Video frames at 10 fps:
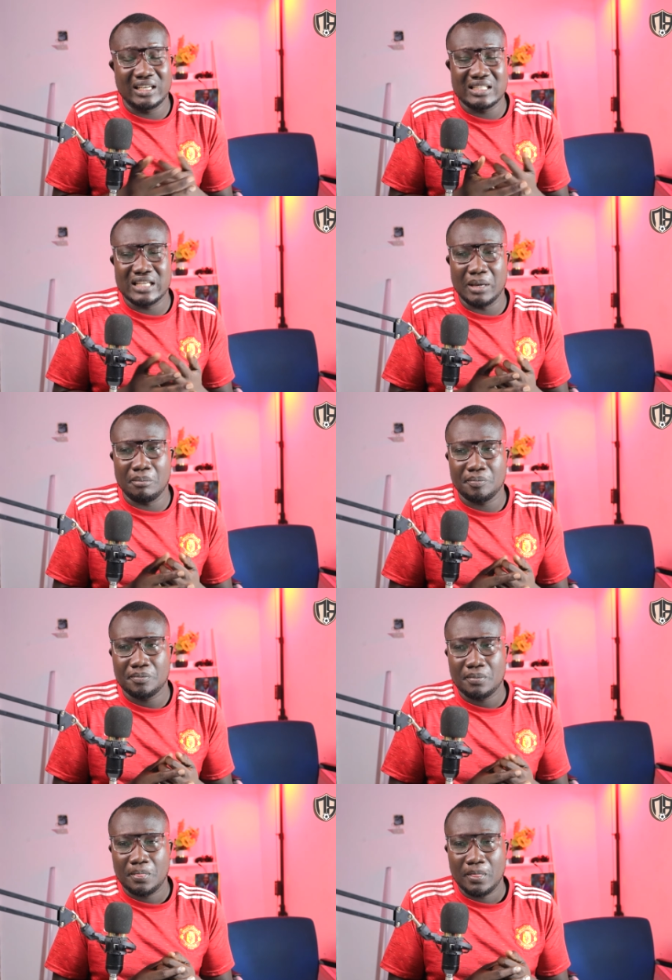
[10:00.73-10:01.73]
in this game.
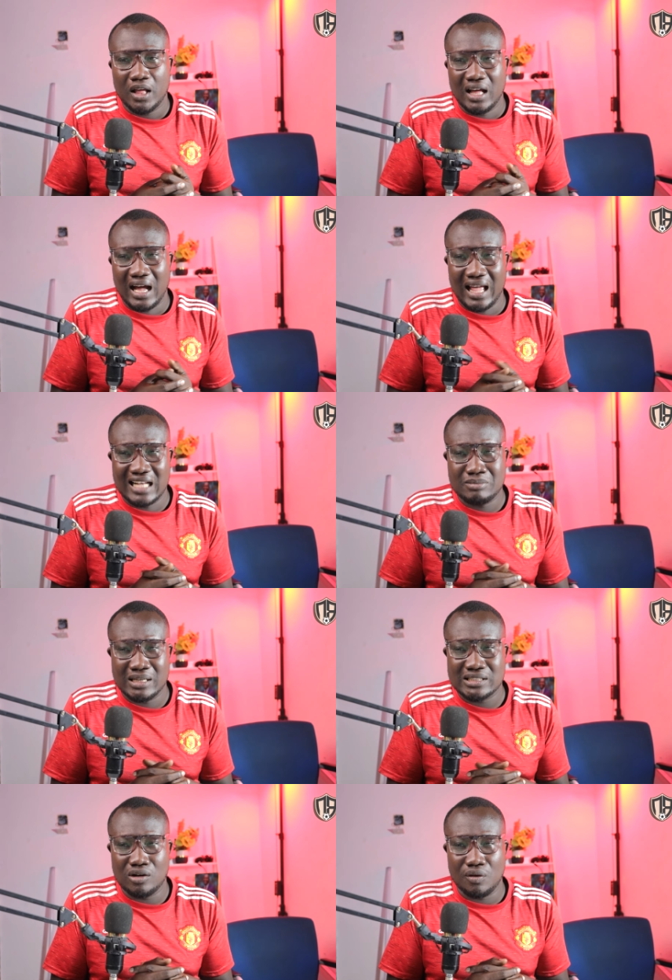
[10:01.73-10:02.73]
I asked
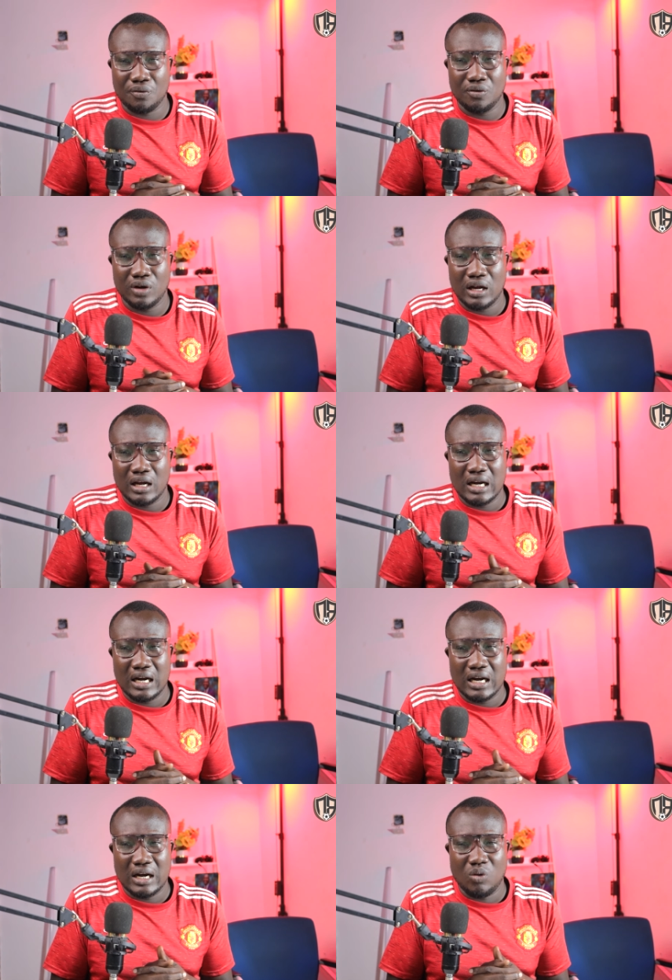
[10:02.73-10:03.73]
myself,
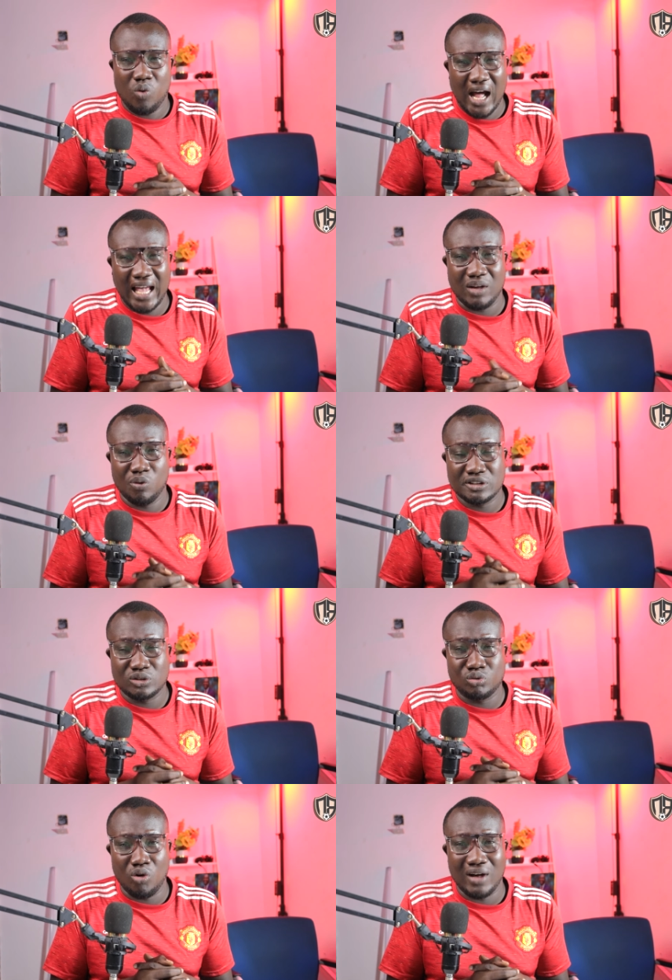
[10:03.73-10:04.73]
why? What
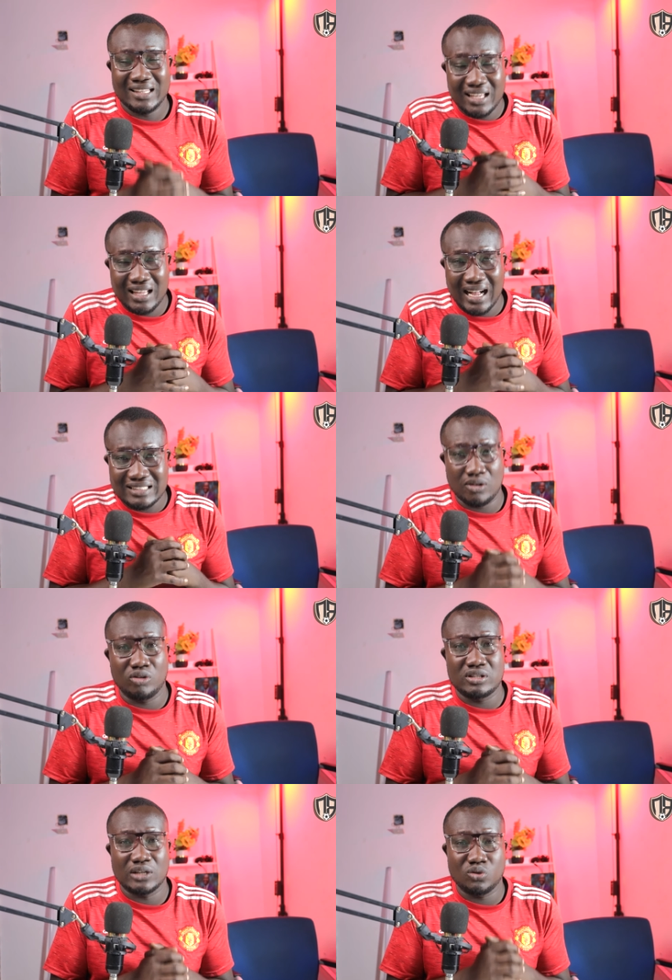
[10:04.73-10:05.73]
is wrong? I think
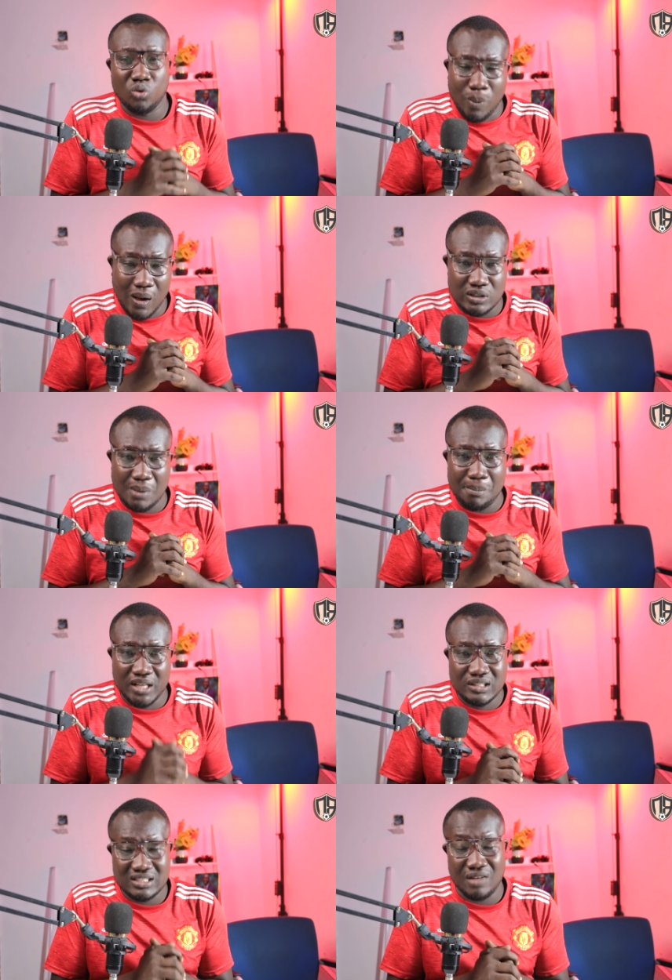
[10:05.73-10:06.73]
Ancelotti has to go back to the
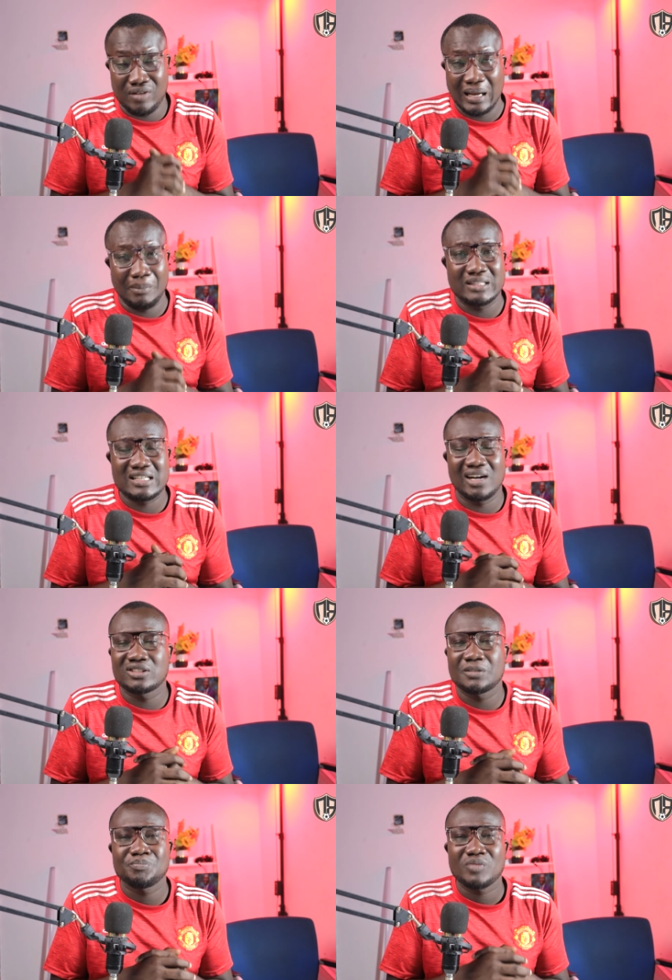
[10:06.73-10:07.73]
basics, the
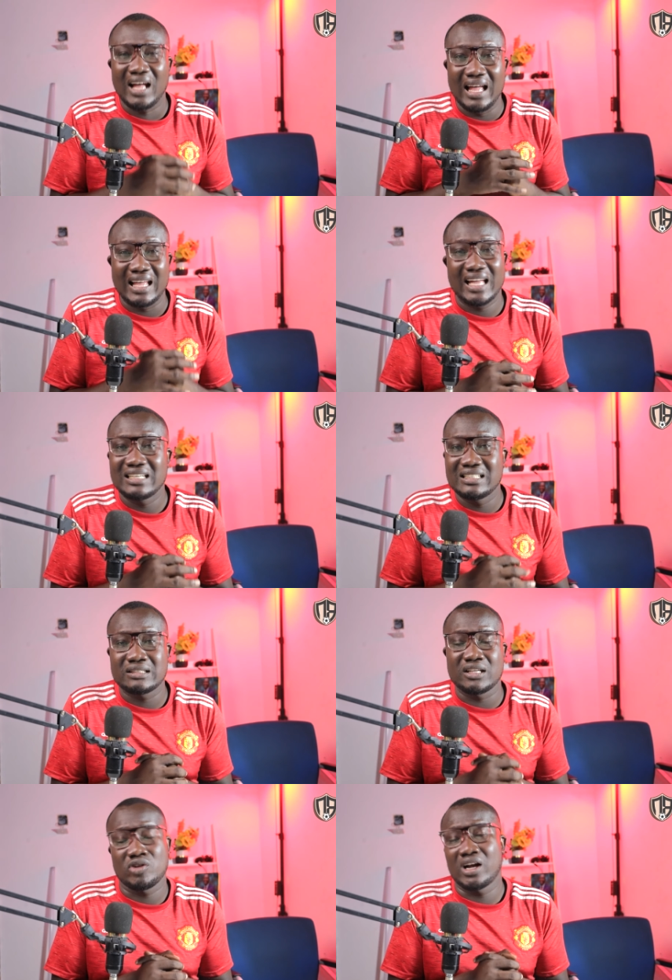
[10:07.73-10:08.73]
fundamentals, and get these
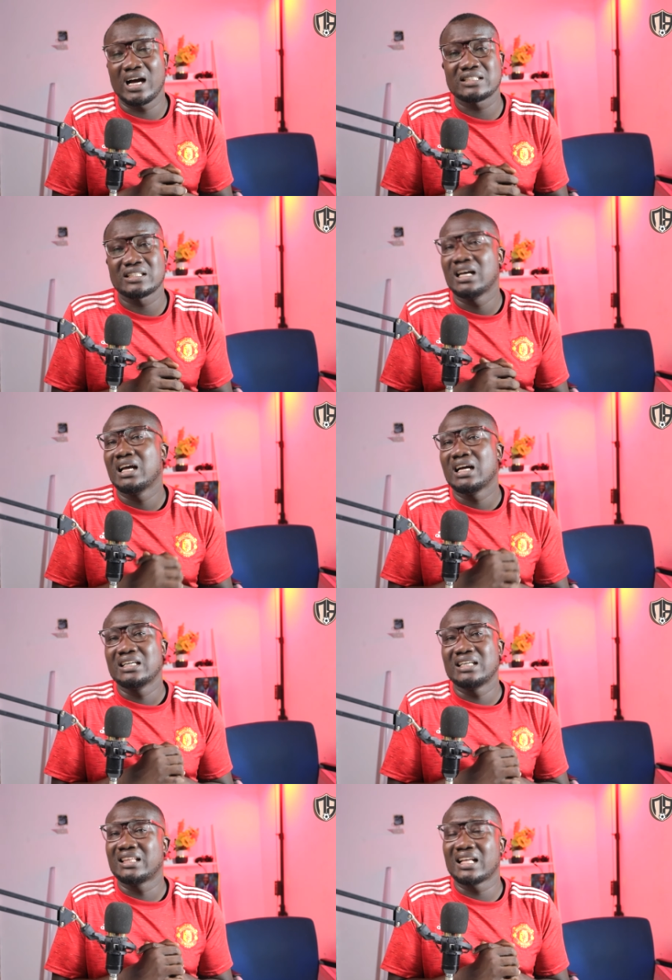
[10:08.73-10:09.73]
things right, guys.
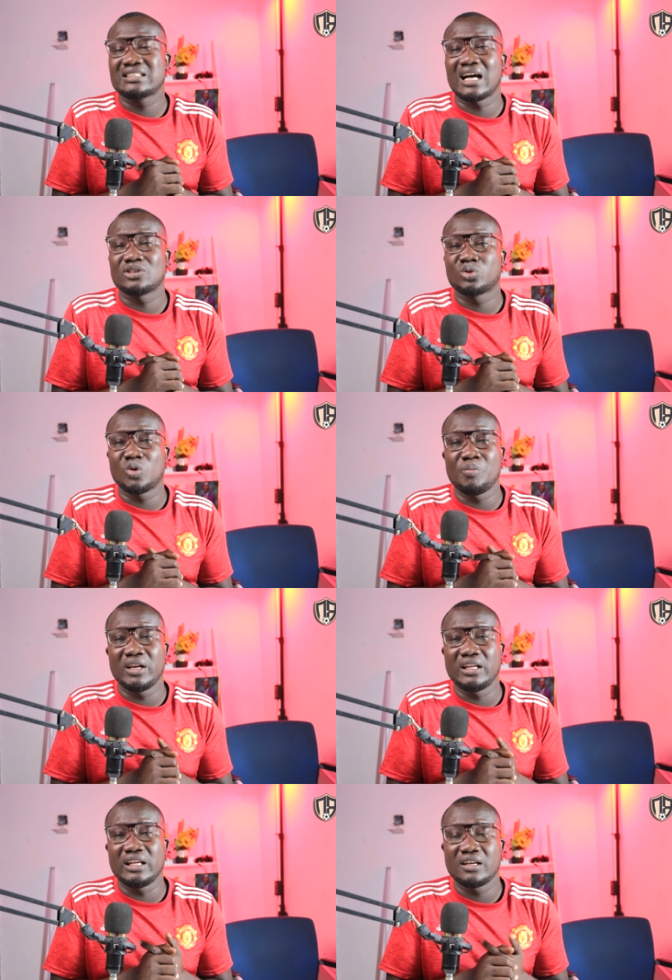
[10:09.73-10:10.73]
The things are so
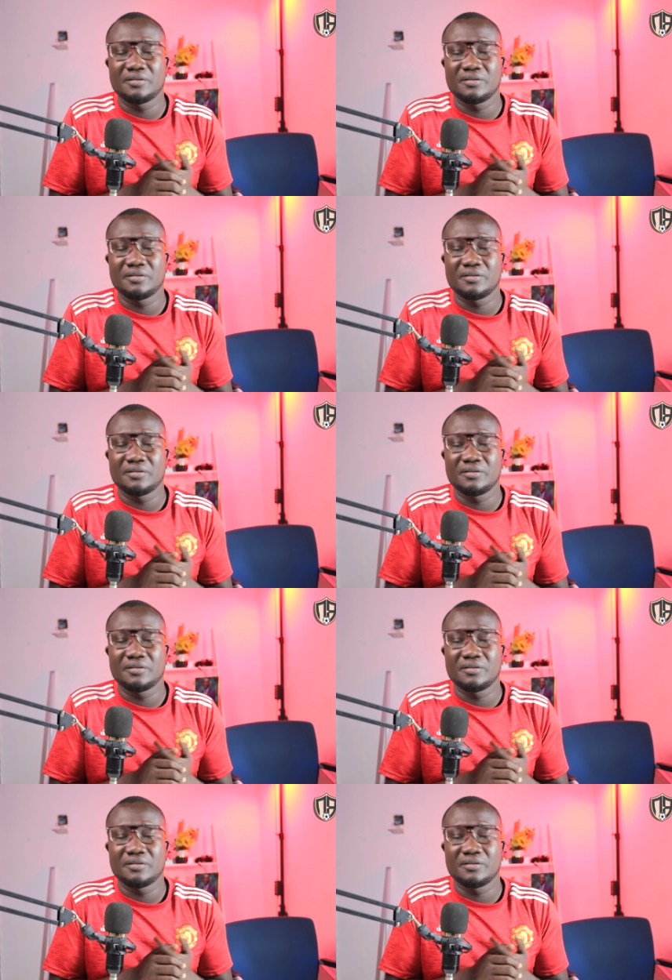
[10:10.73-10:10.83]
many